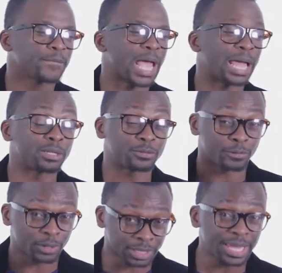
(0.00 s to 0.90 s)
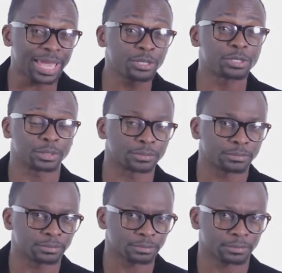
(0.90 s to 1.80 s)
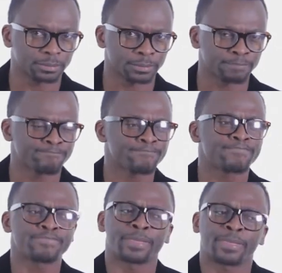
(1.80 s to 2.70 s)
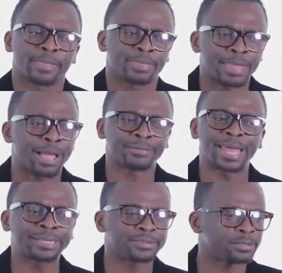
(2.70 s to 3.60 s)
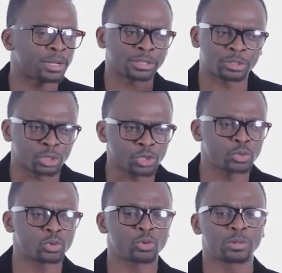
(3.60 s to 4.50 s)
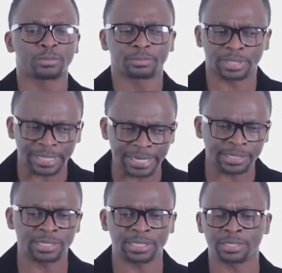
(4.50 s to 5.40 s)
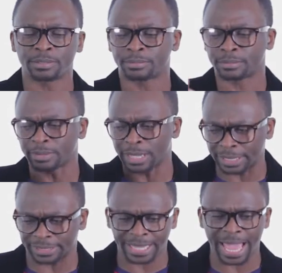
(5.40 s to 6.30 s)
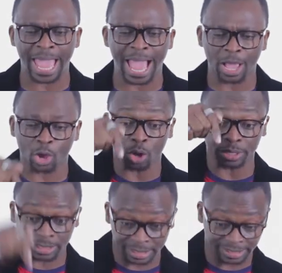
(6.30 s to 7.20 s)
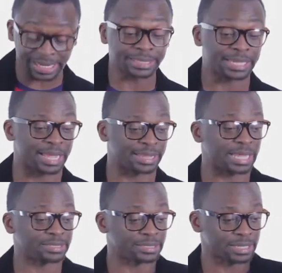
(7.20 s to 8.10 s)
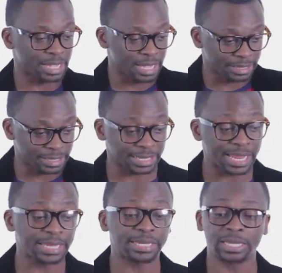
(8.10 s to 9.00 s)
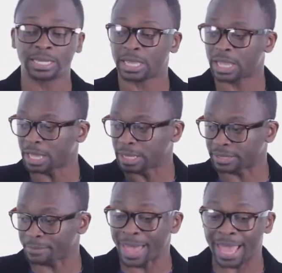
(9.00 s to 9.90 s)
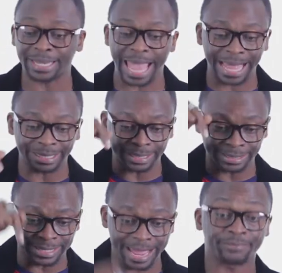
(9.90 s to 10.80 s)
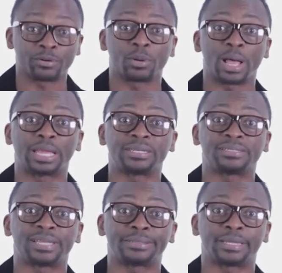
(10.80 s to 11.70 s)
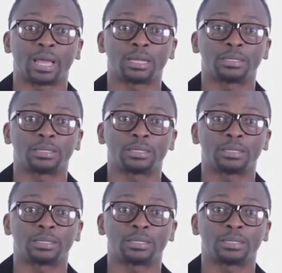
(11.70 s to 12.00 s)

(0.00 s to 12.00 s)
and it's fornication, now that's not you, the lady, and the guy, and God in the center. That's the lady, the man, and the devil at the center.